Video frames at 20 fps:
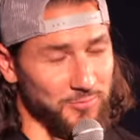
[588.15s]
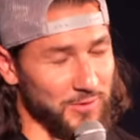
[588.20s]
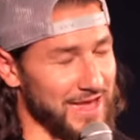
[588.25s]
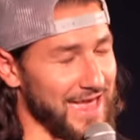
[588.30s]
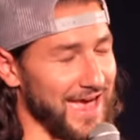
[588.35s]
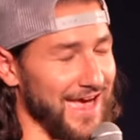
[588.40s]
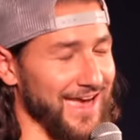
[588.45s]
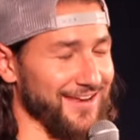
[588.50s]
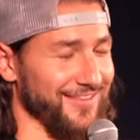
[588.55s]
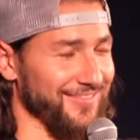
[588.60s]
We
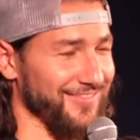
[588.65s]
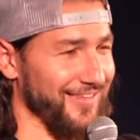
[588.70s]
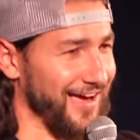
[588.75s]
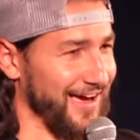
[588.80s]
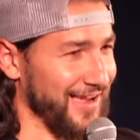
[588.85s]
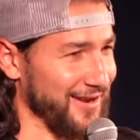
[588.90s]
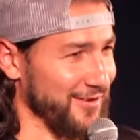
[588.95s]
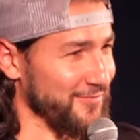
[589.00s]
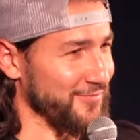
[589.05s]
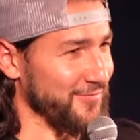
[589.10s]
had a
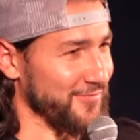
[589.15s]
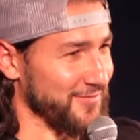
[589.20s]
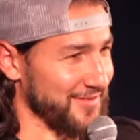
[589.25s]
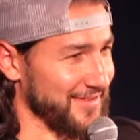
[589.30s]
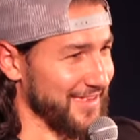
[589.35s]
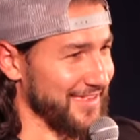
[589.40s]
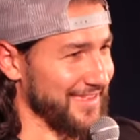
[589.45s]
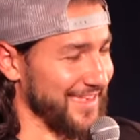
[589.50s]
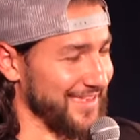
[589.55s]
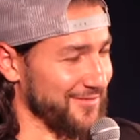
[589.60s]
lot of,
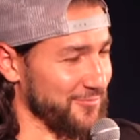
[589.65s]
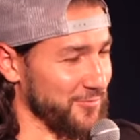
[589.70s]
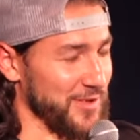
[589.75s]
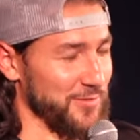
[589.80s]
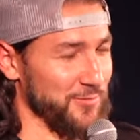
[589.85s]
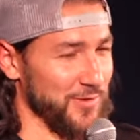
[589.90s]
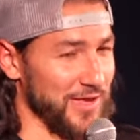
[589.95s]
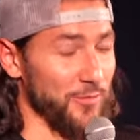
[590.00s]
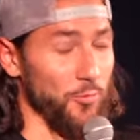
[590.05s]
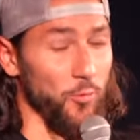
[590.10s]

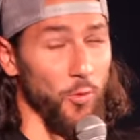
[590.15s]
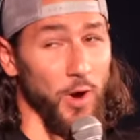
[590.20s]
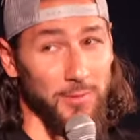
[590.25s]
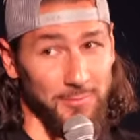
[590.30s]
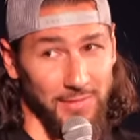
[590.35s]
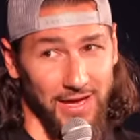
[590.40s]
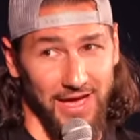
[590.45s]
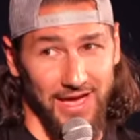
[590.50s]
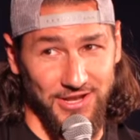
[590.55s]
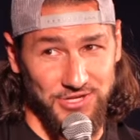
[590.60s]
we had
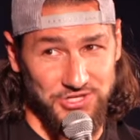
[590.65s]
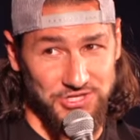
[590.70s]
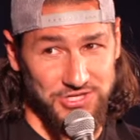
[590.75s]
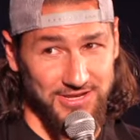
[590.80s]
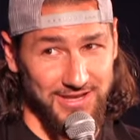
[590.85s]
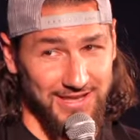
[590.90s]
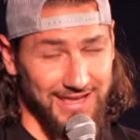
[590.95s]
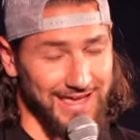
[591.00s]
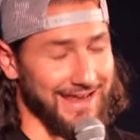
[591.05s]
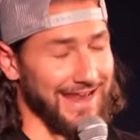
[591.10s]
one match,
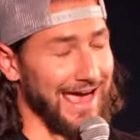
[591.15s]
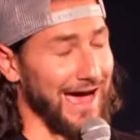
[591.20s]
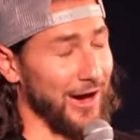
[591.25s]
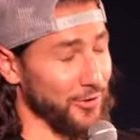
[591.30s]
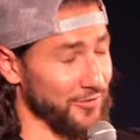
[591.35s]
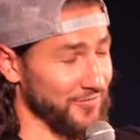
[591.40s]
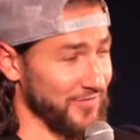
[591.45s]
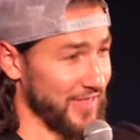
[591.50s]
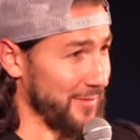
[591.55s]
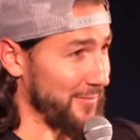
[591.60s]
And
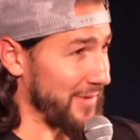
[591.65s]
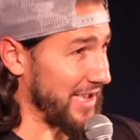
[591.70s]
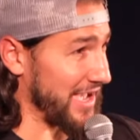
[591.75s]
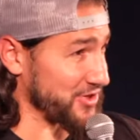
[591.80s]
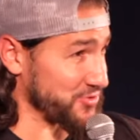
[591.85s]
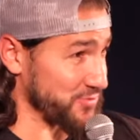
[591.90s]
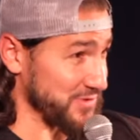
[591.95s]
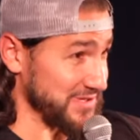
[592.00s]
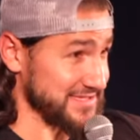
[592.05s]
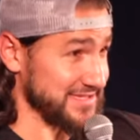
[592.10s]
out of that
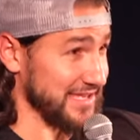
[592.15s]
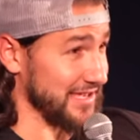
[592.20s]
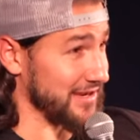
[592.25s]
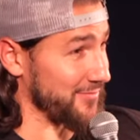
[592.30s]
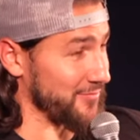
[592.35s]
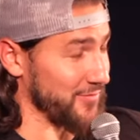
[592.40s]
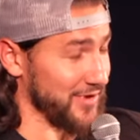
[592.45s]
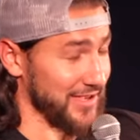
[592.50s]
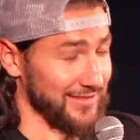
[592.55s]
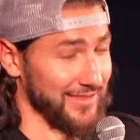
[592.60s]
match, we set
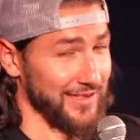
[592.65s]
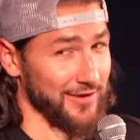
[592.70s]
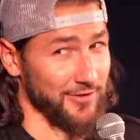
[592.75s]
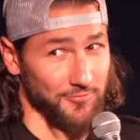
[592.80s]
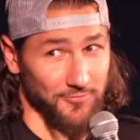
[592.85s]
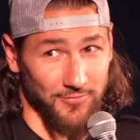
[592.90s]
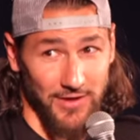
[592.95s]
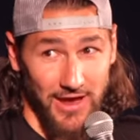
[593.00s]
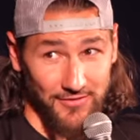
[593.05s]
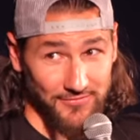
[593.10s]
up, we had like
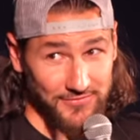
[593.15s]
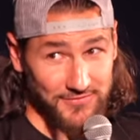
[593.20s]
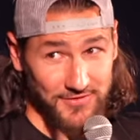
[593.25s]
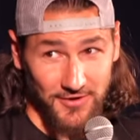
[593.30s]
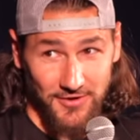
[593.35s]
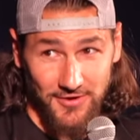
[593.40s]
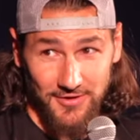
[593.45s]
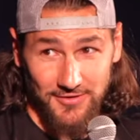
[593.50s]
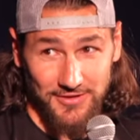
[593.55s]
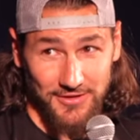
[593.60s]
a ref
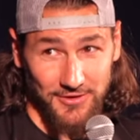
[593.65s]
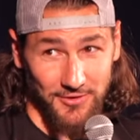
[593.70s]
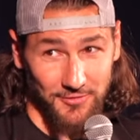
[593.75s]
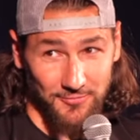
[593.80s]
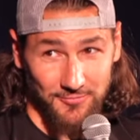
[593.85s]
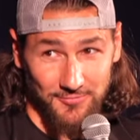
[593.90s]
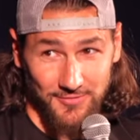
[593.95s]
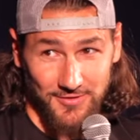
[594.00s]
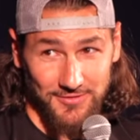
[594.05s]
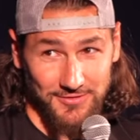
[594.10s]
turn, you know,